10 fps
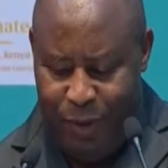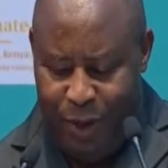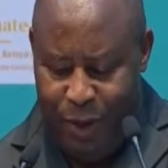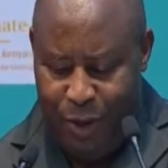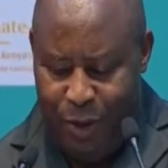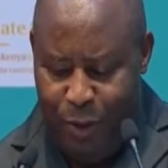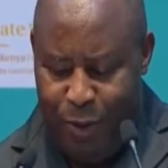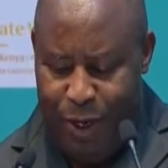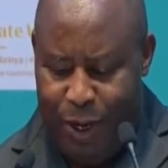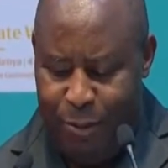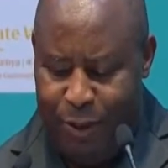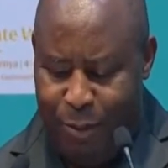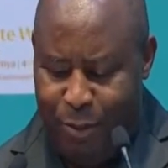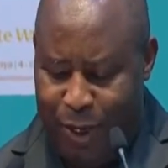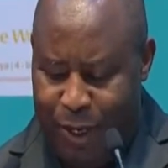Excellency
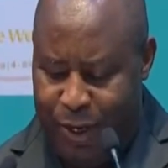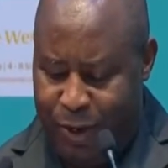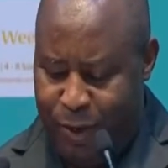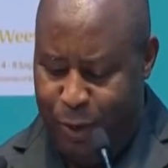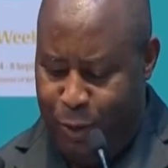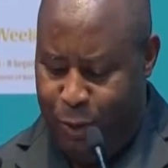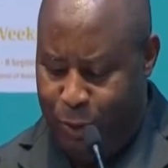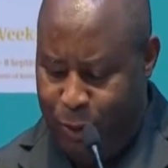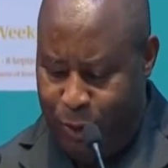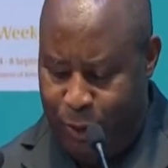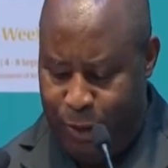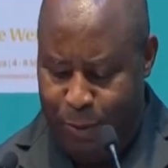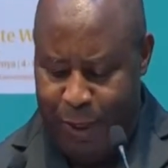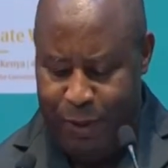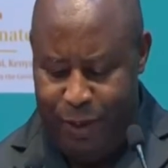
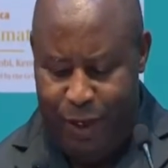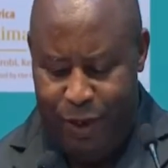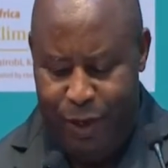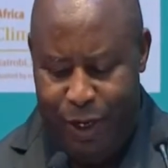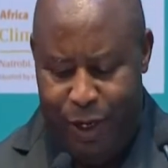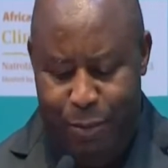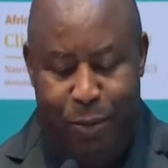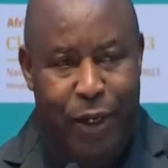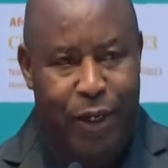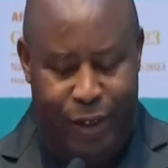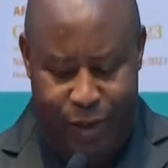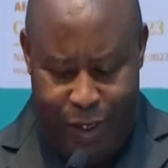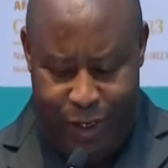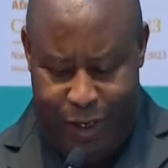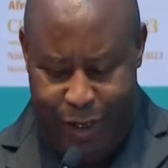William Samoei Ruto,
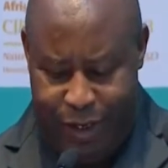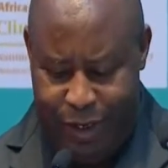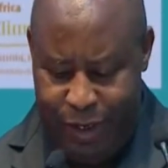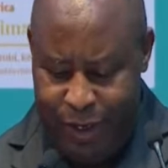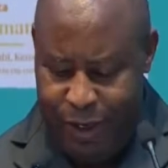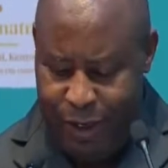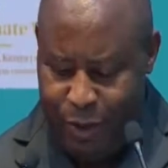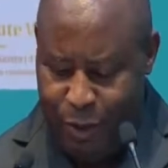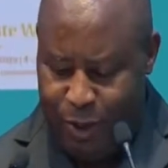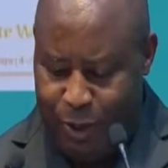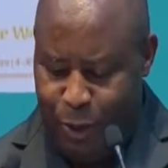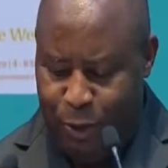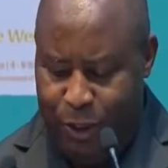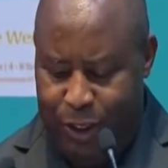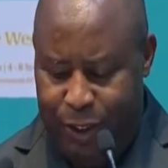President of the Republic of
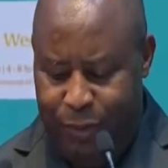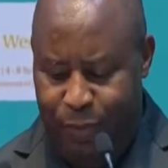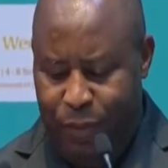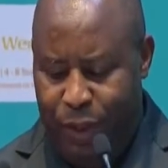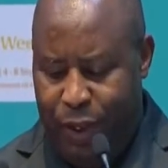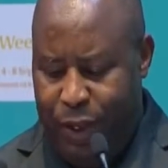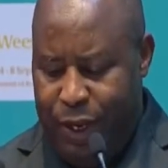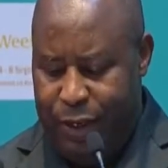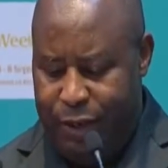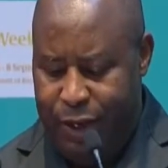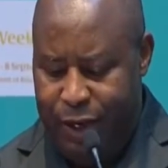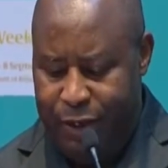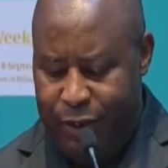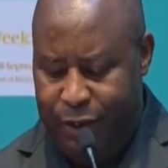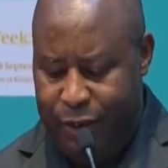Kenya, our
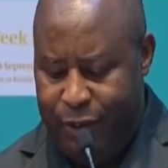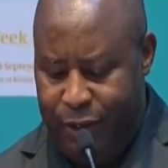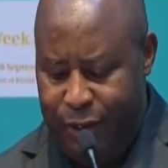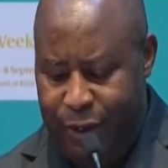host.